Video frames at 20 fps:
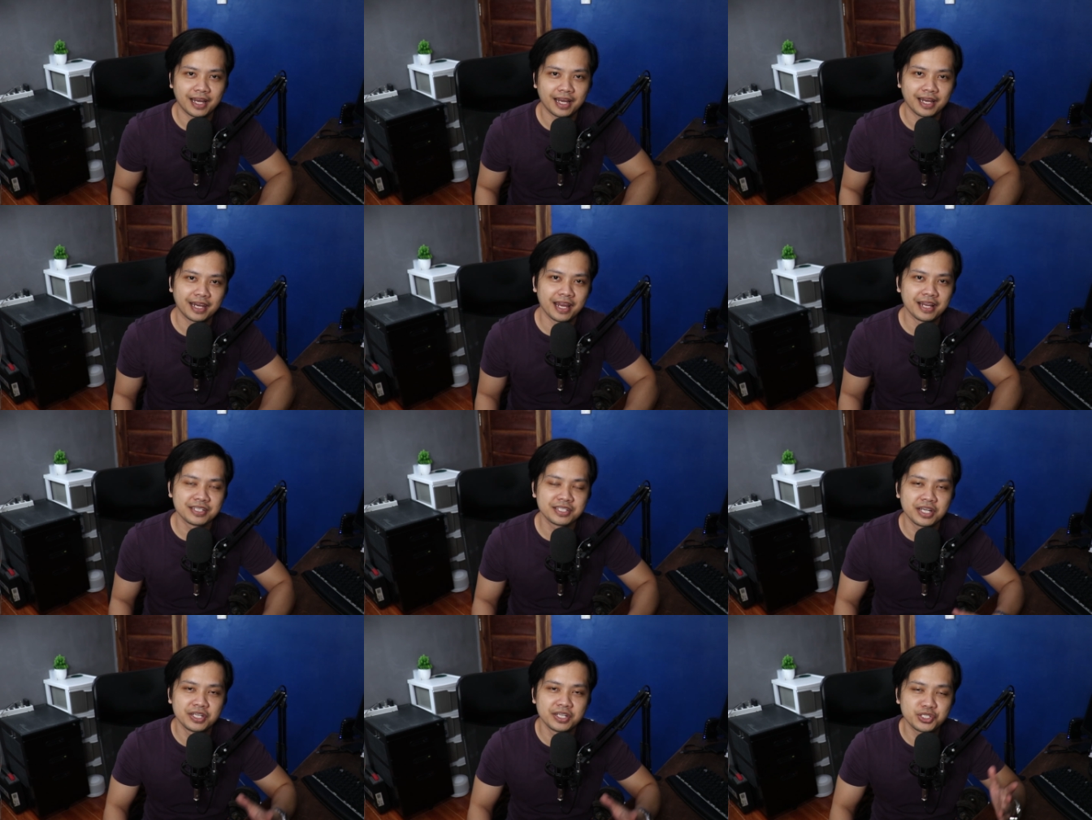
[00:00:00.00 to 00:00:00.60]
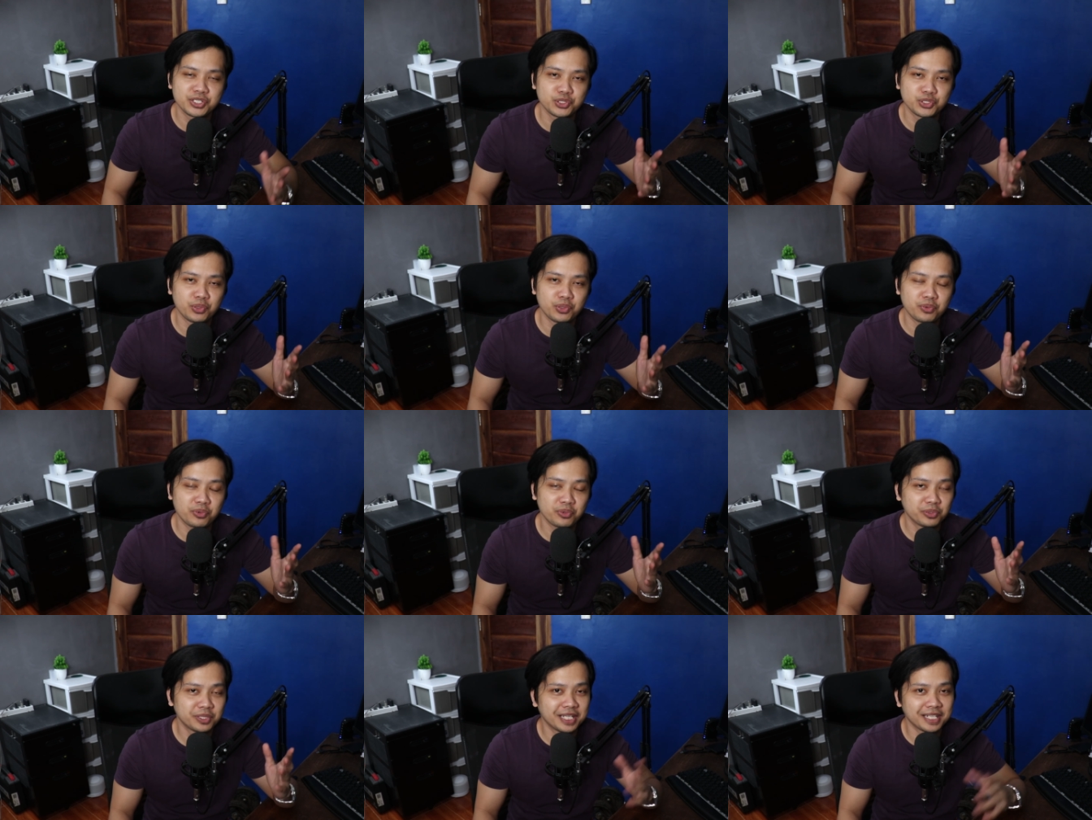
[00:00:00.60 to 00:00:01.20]
Hi guys!
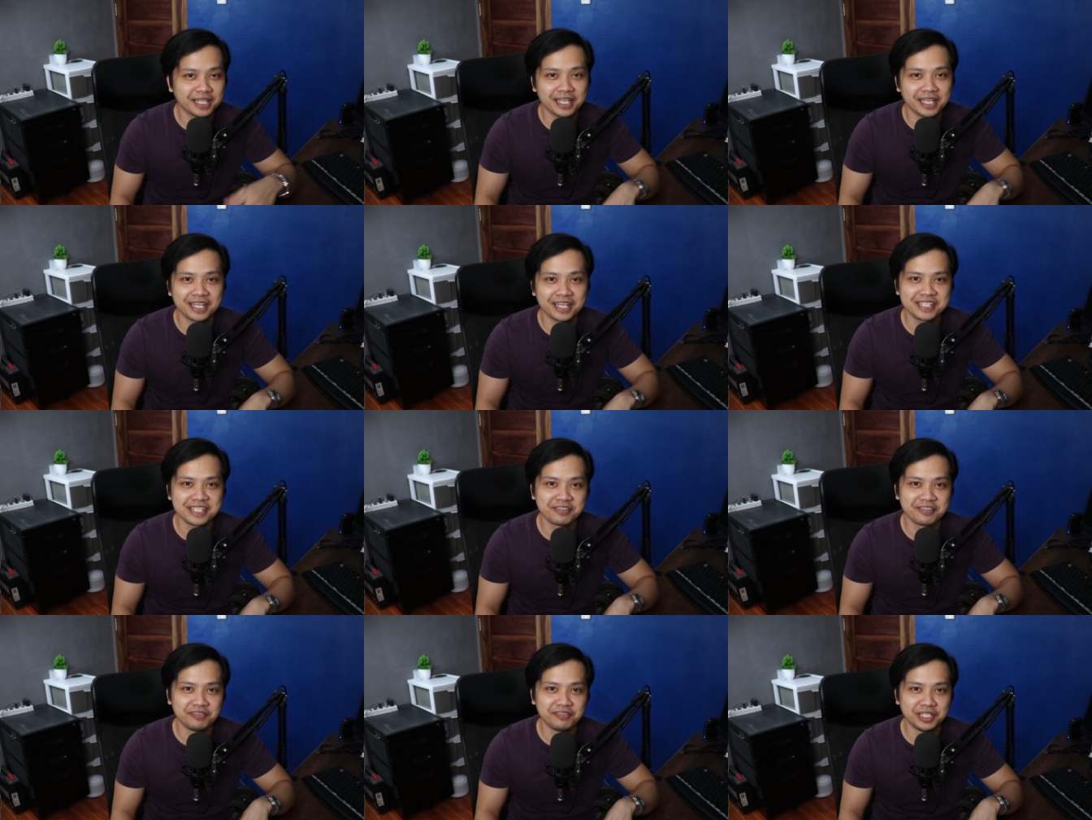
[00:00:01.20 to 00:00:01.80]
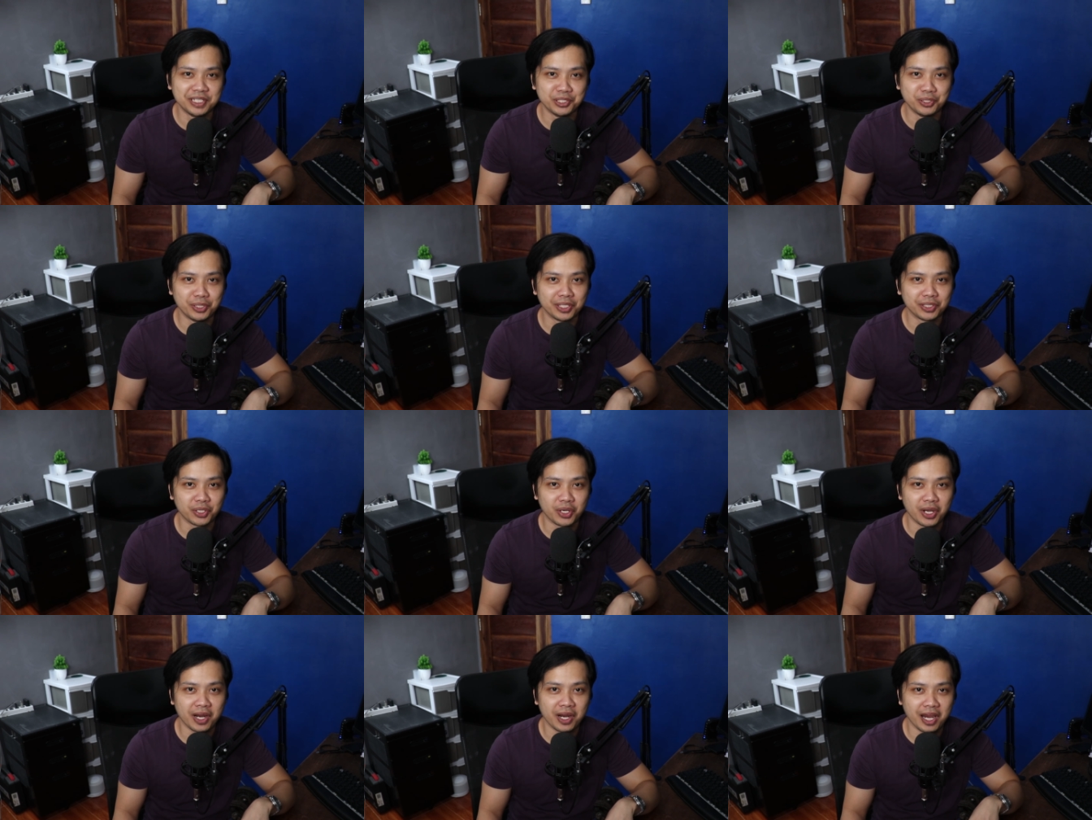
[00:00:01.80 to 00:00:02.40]
So kung nag-click ka sa video
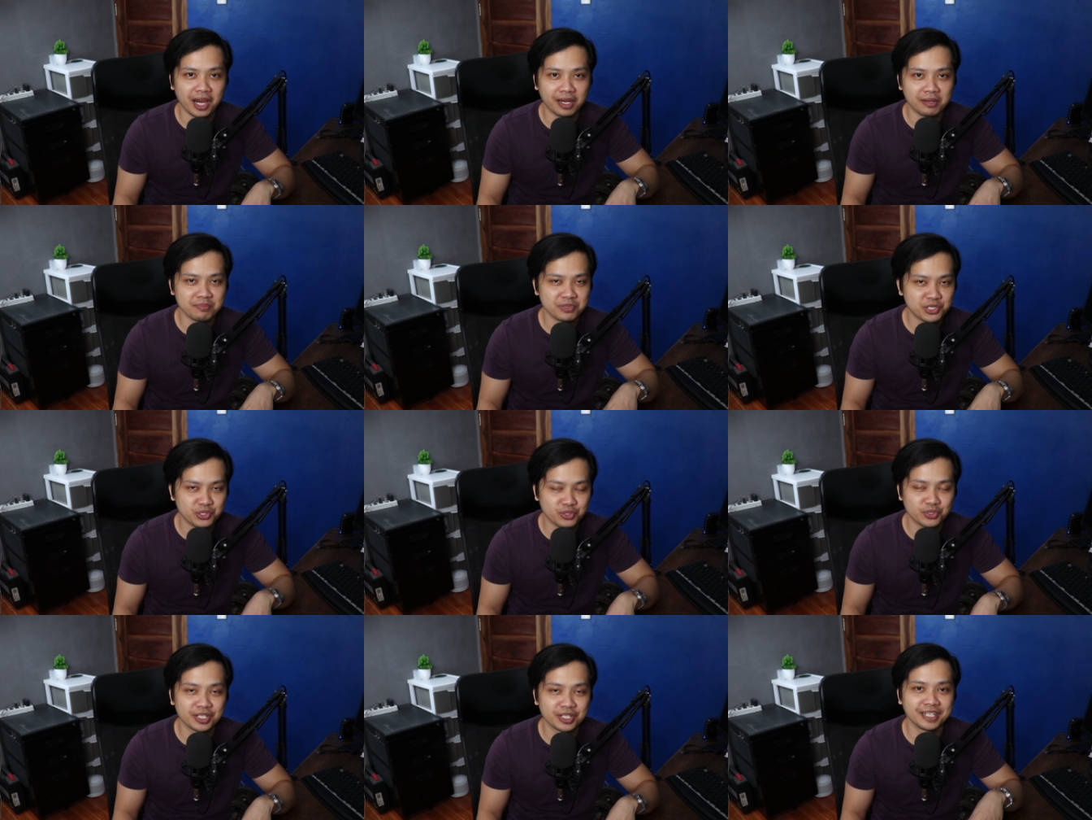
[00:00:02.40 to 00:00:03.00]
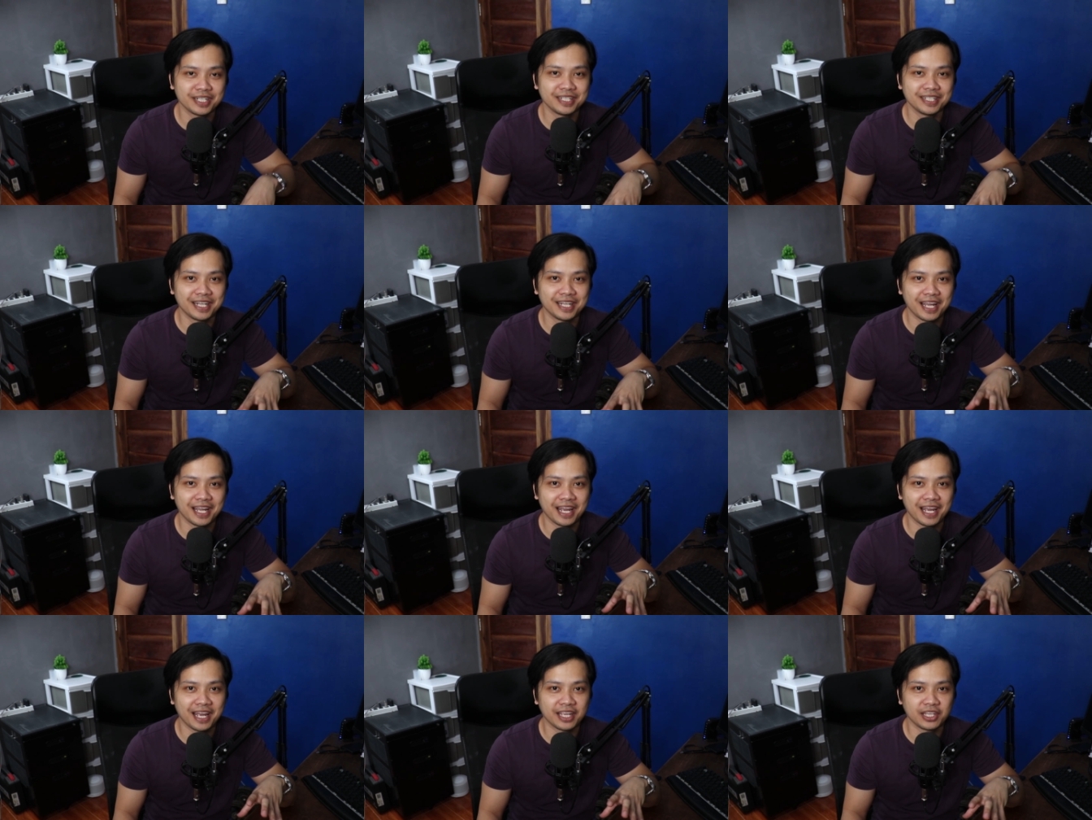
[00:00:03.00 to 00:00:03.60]
na to, I'm sure
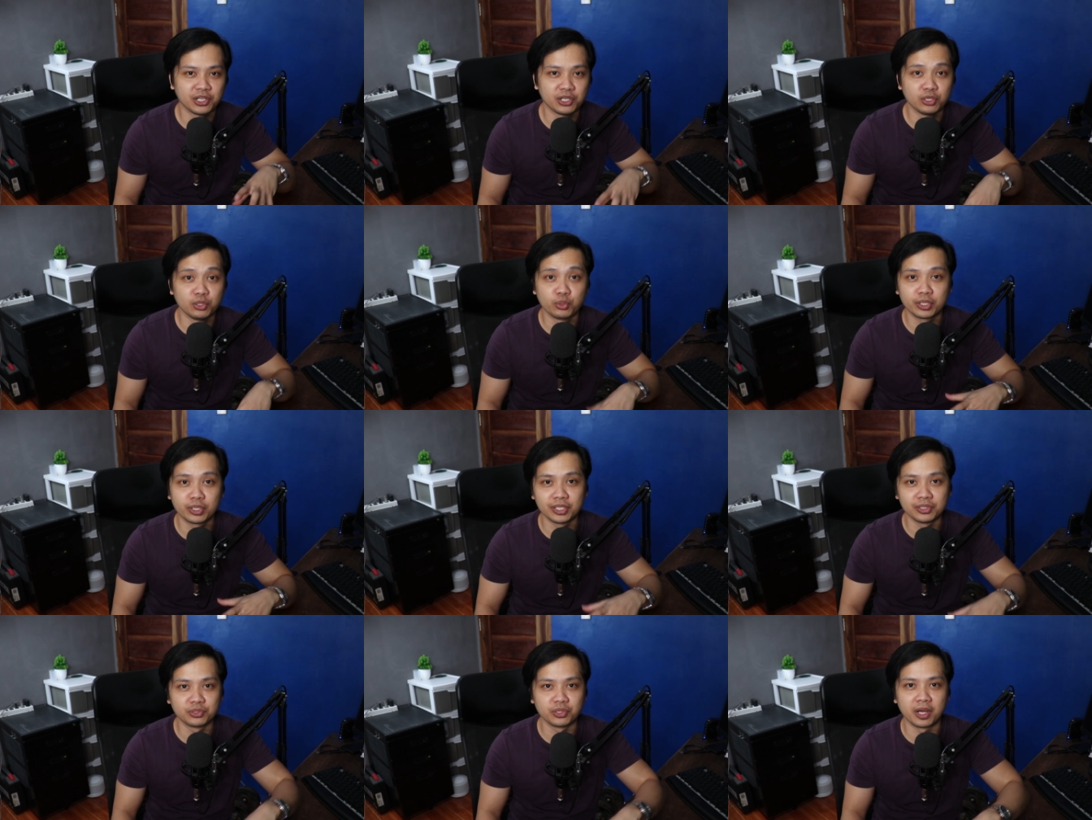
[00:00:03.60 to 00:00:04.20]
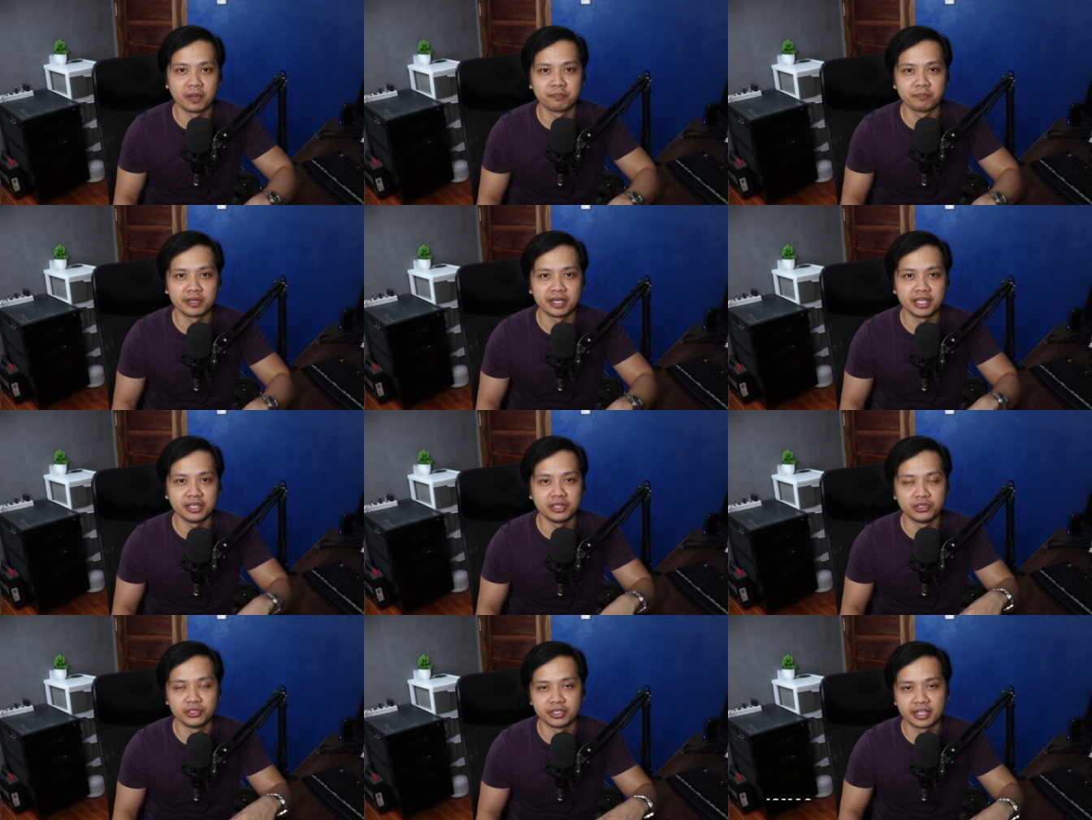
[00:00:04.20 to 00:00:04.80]
na you're looking to
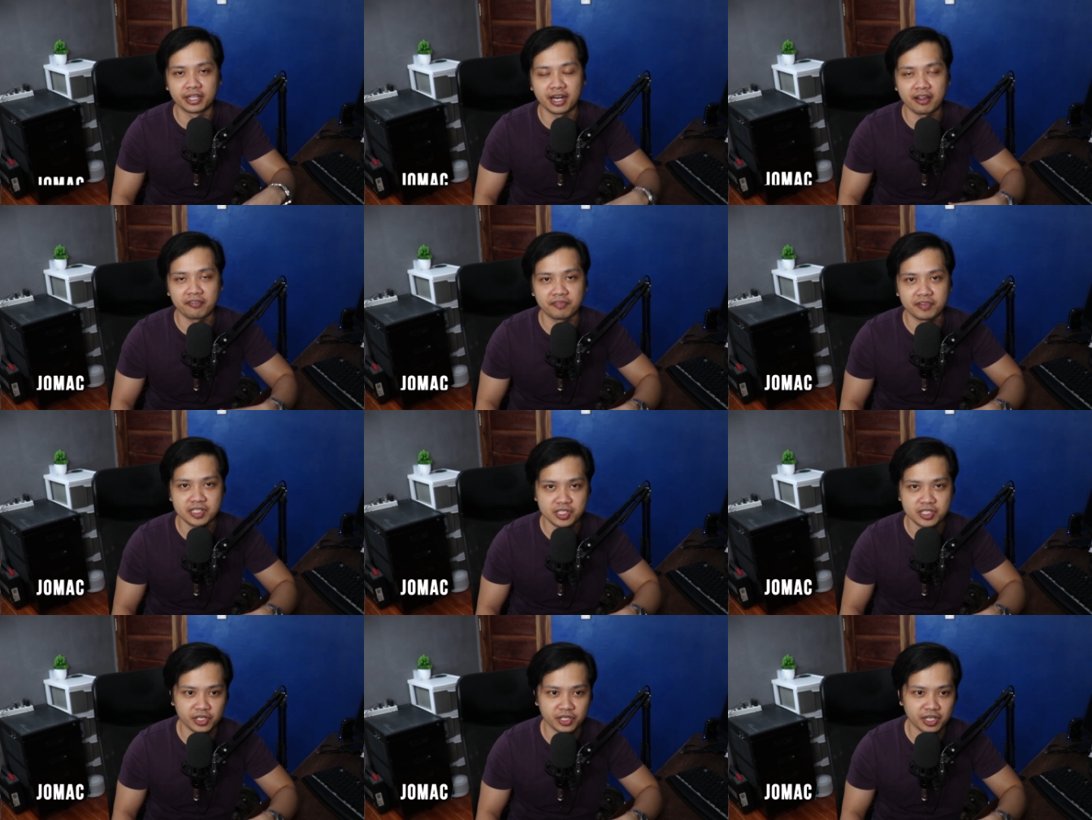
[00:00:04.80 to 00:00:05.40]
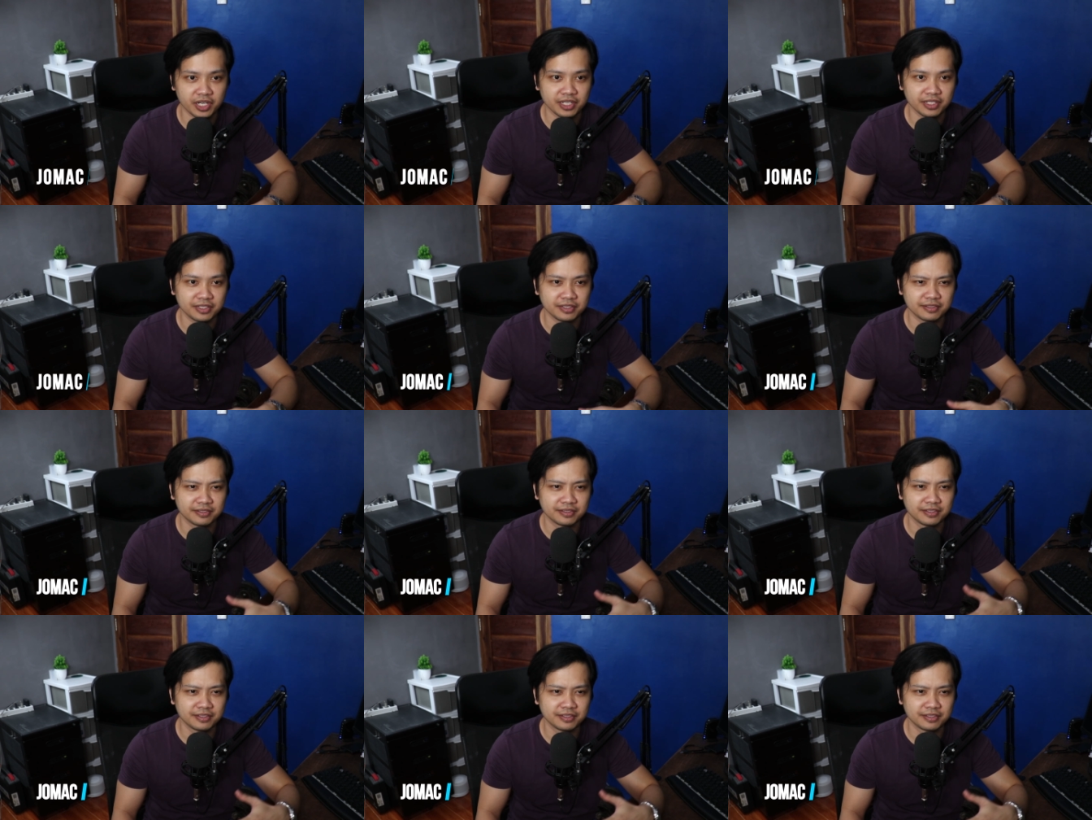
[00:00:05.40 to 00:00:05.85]
upgrade your graphics card.